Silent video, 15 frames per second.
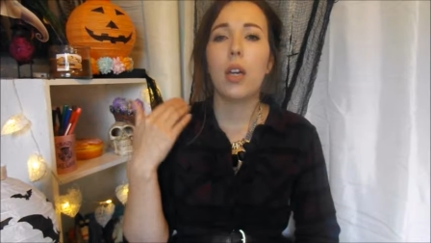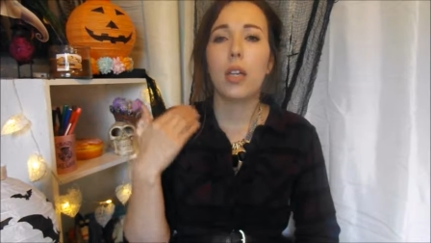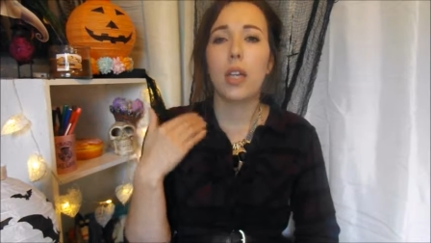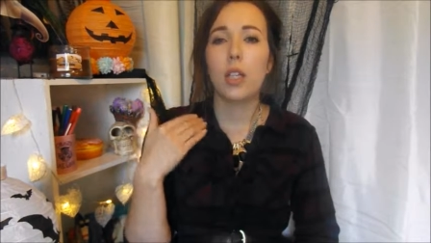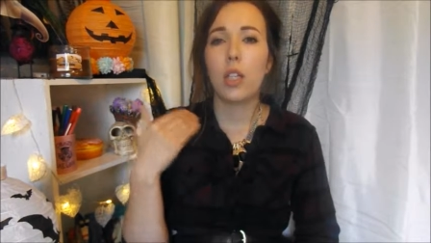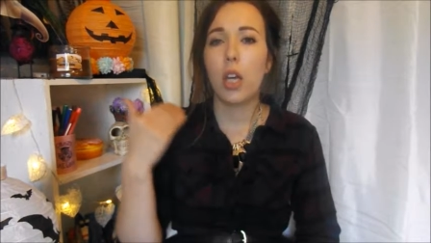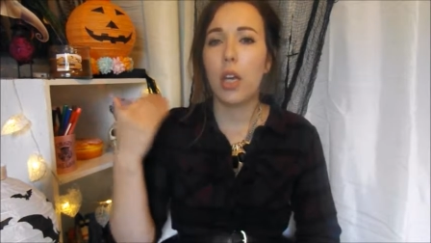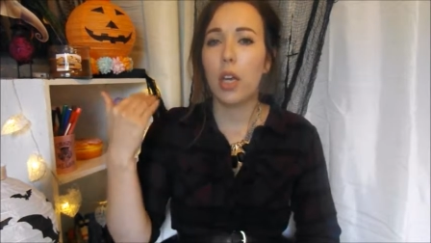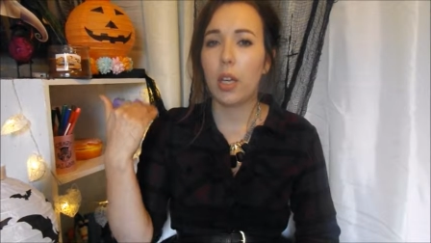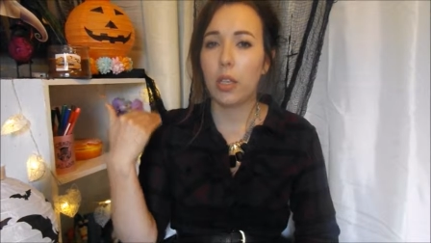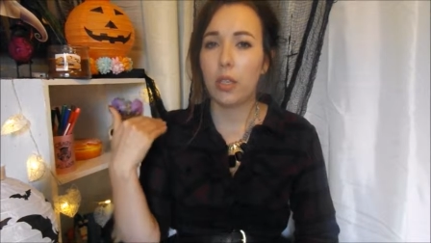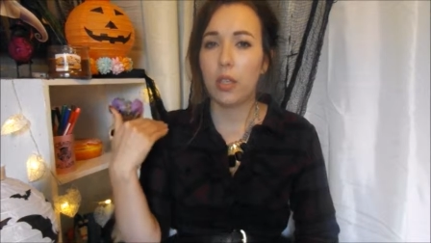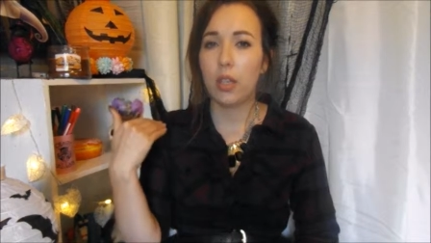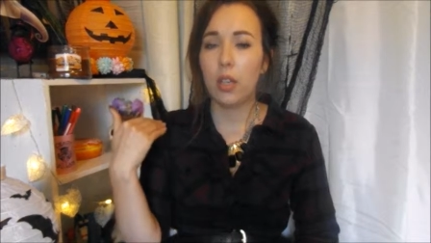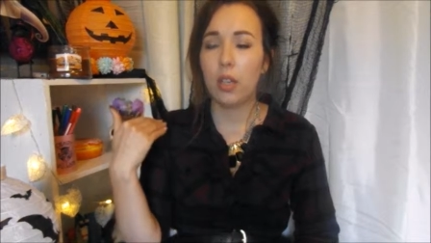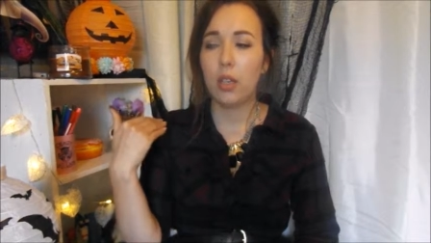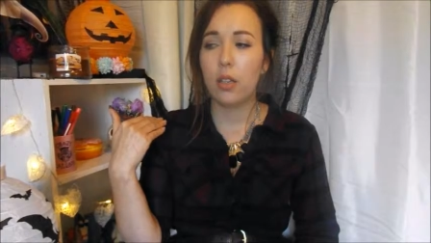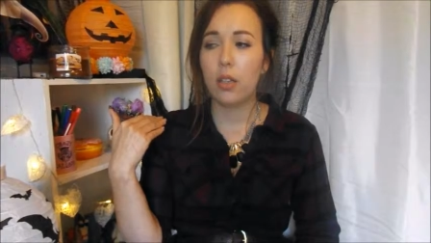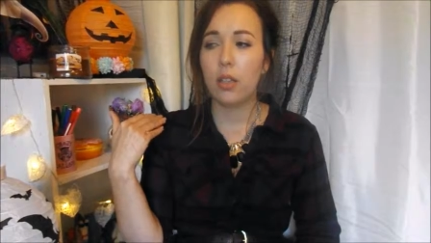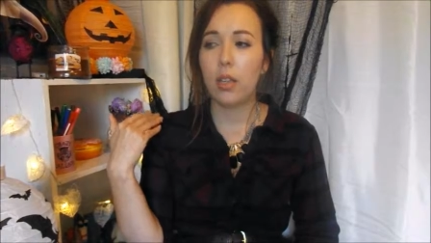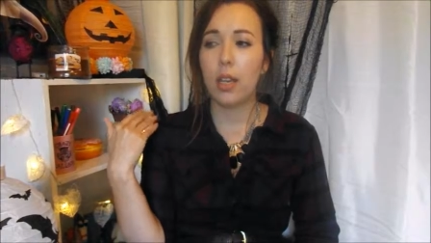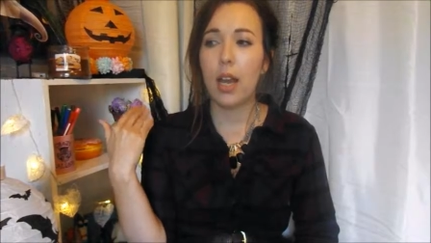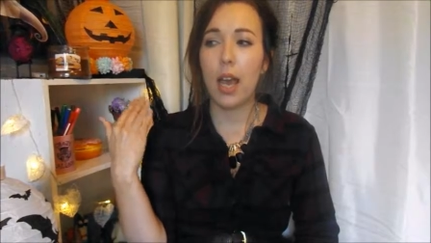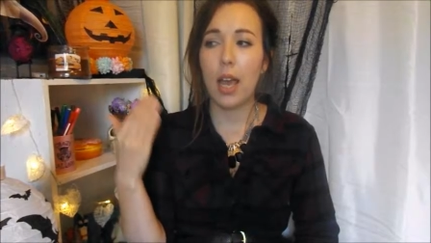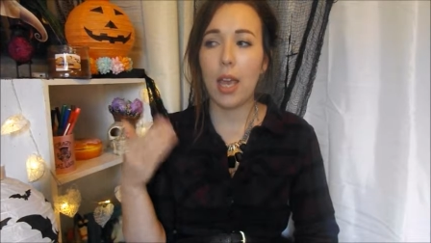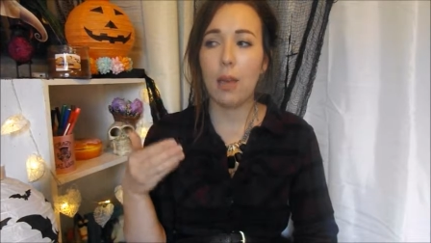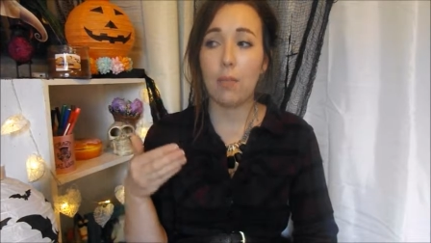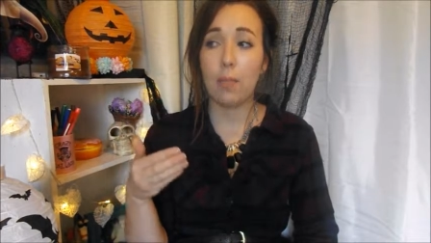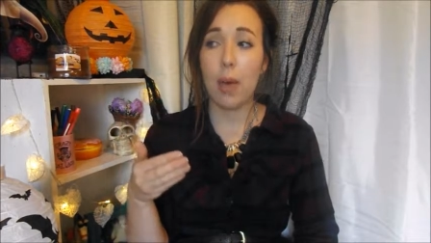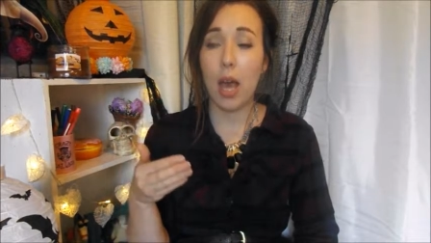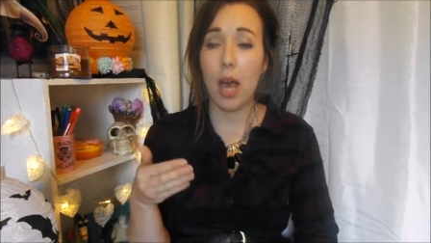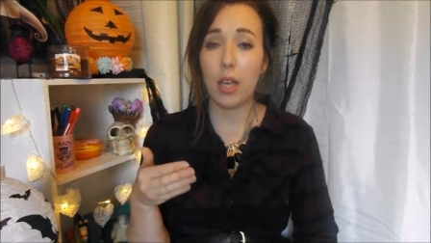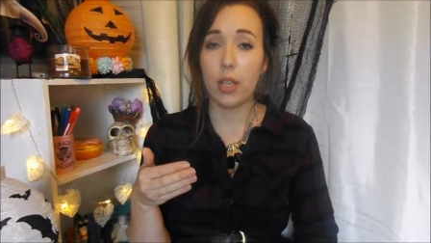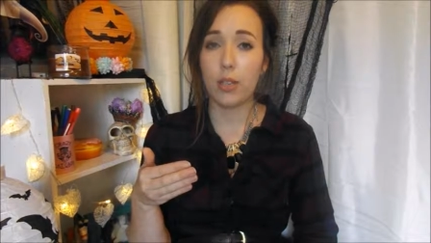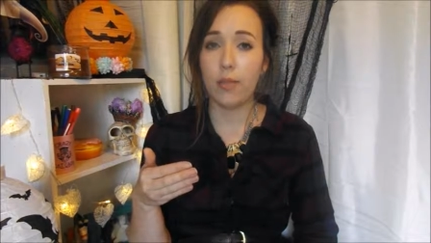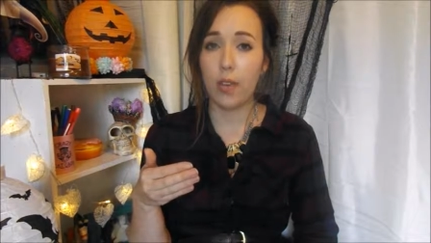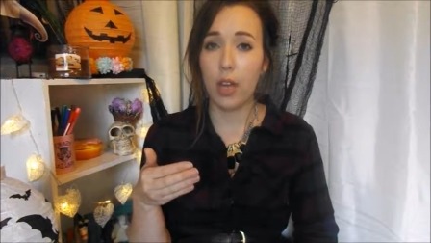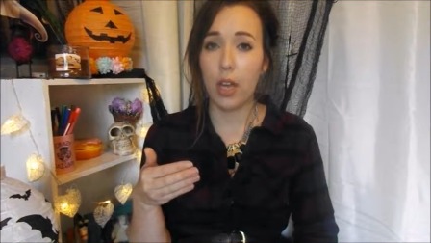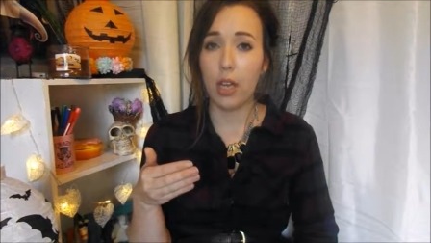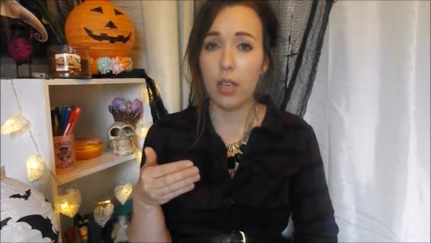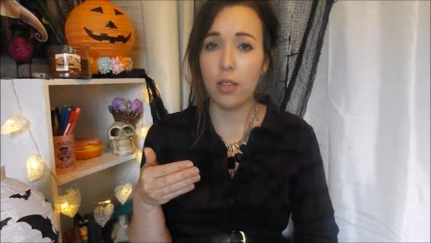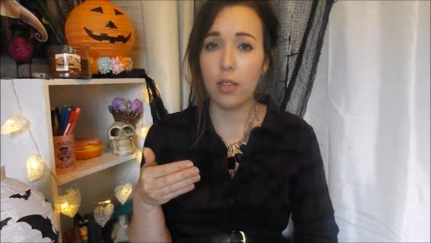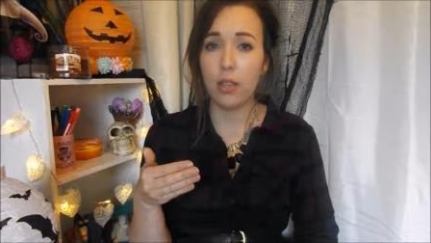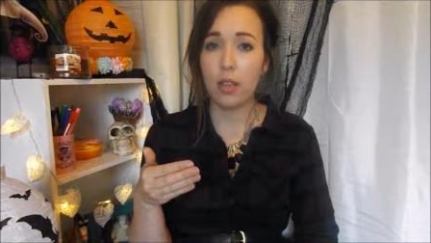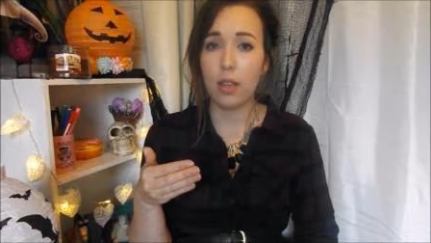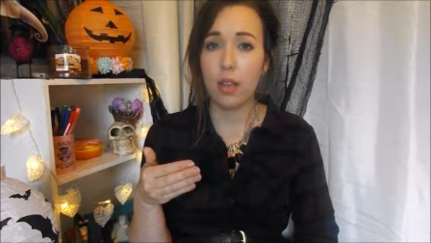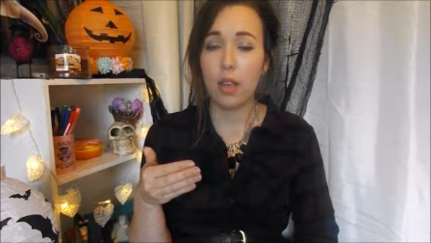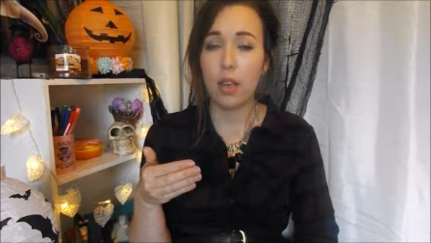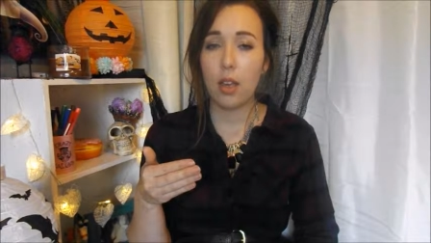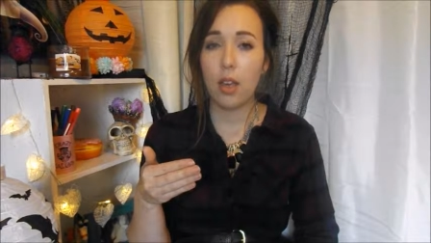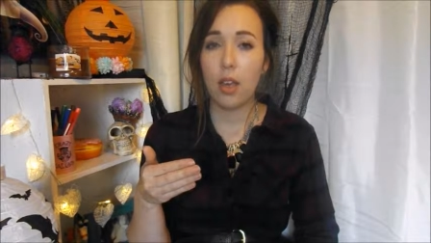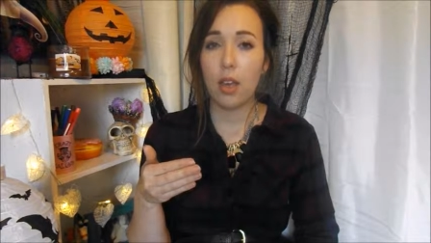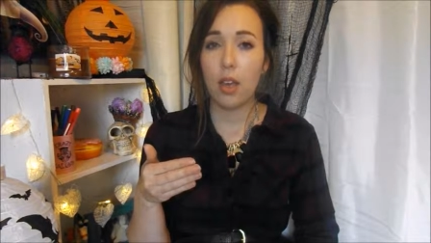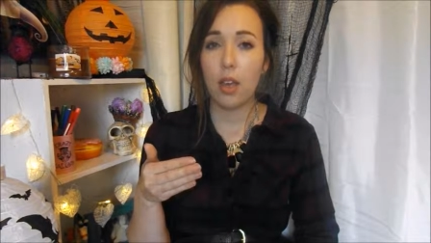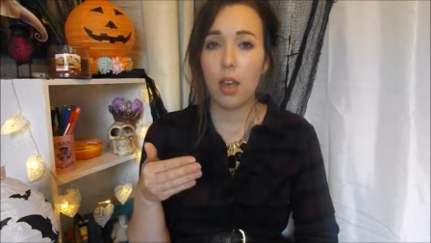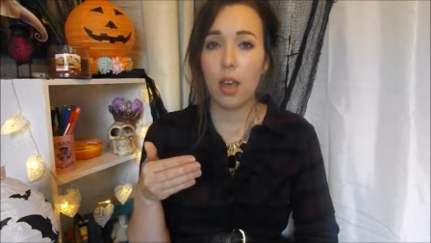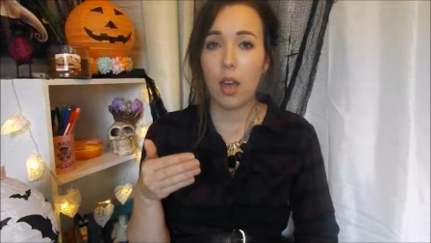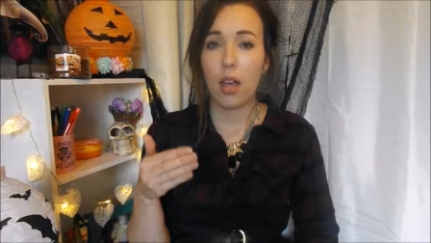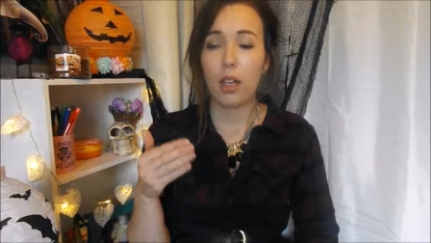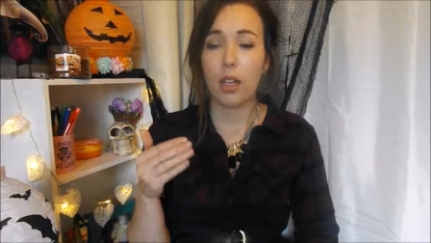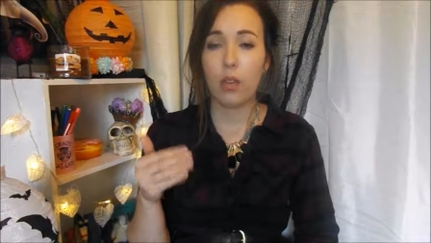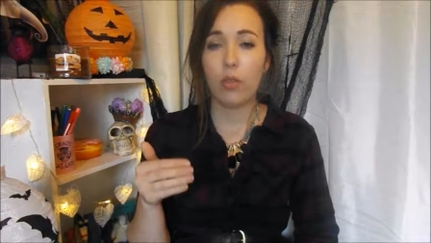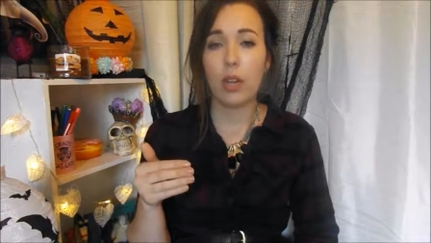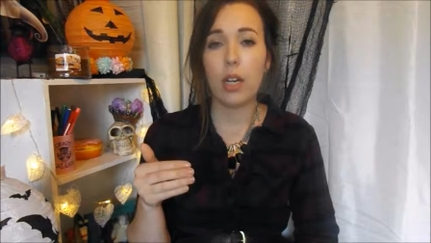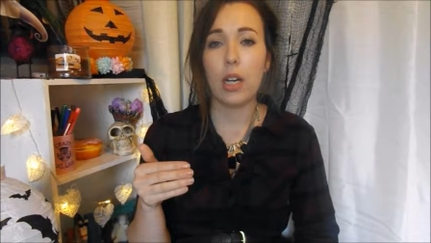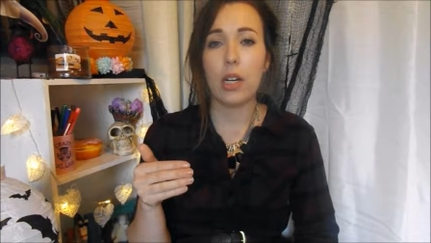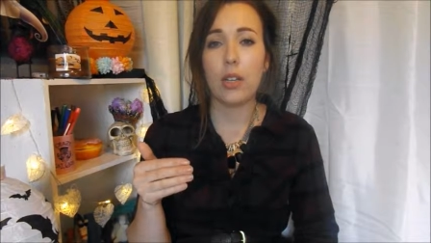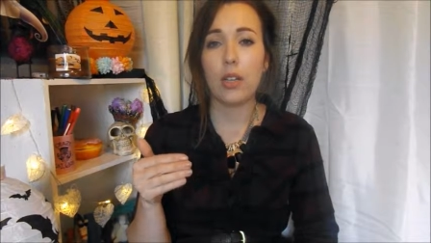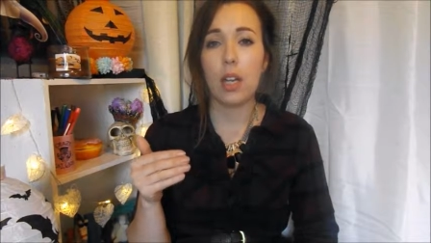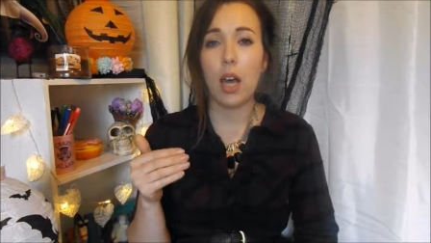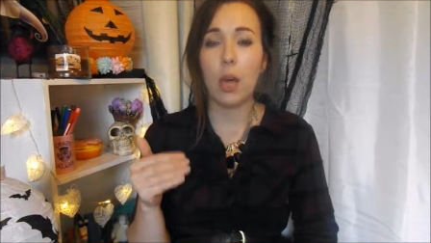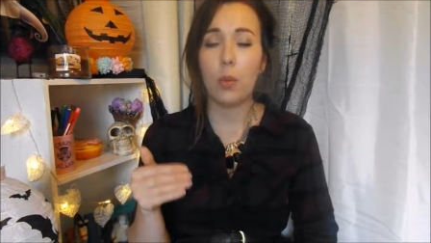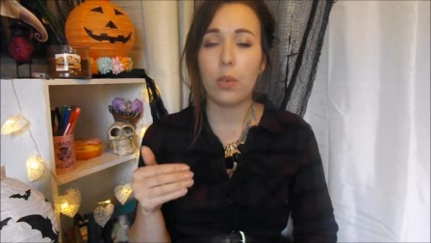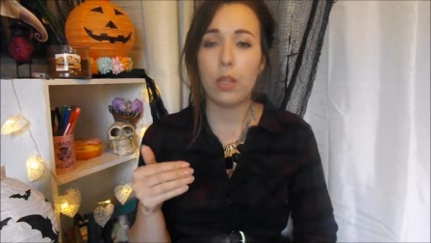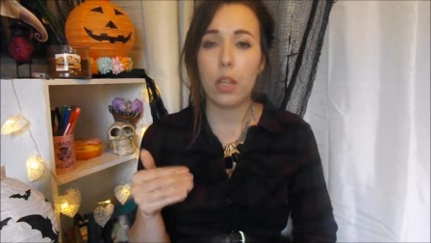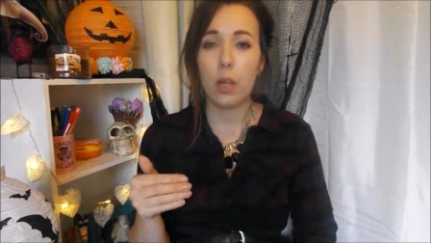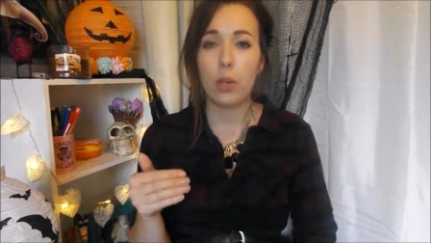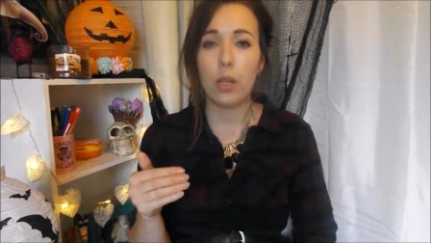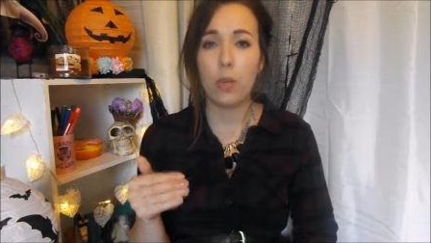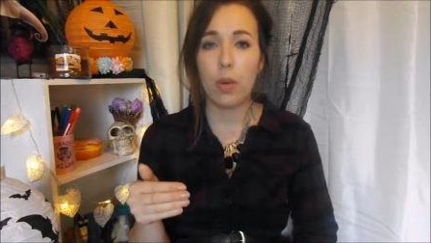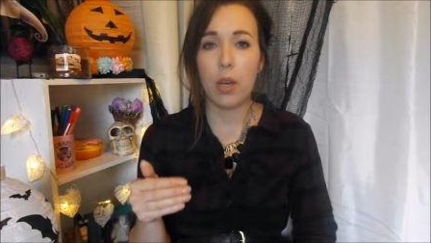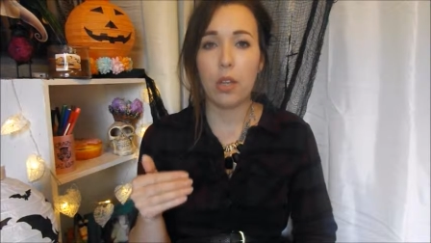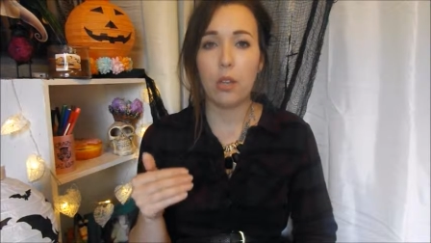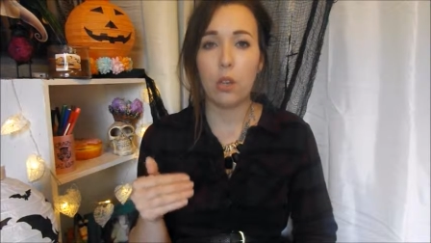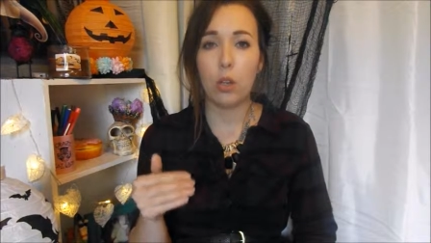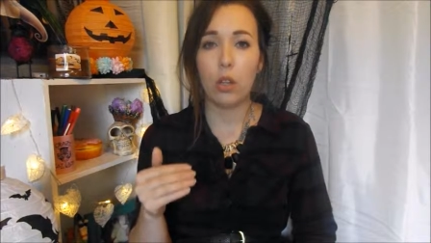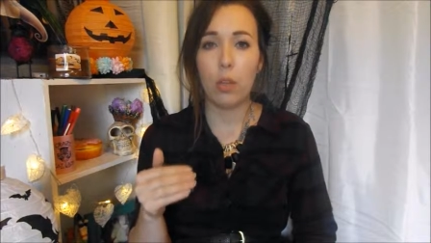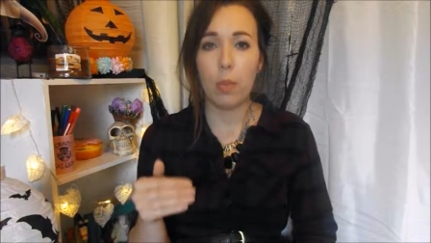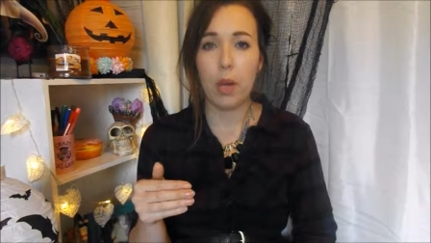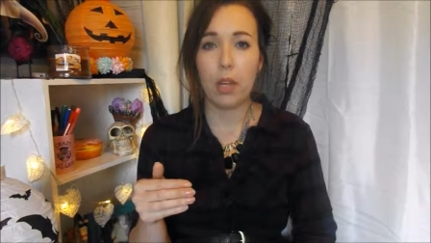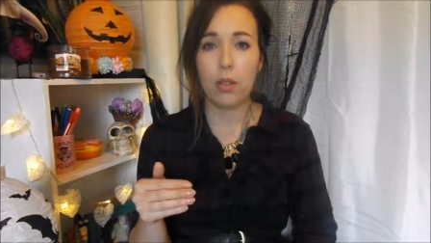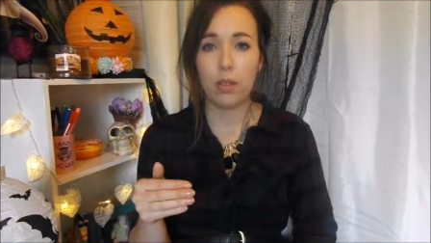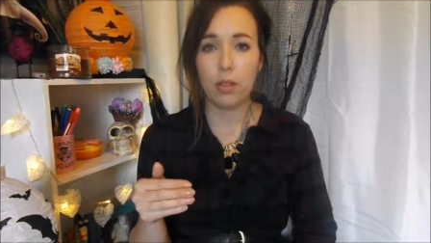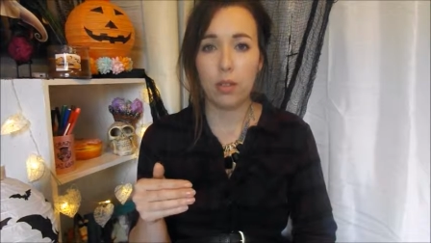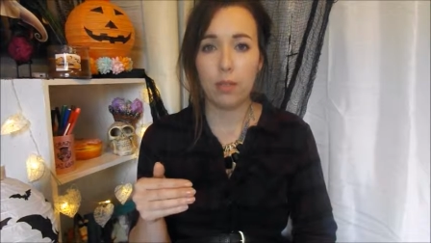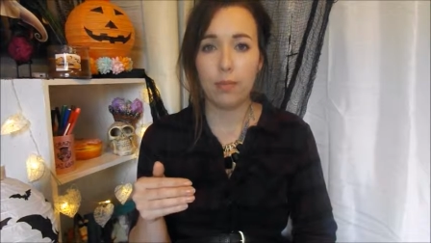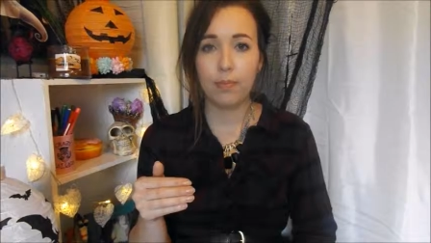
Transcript: I turned to let him pass first and I realised that I was the only person on the bus.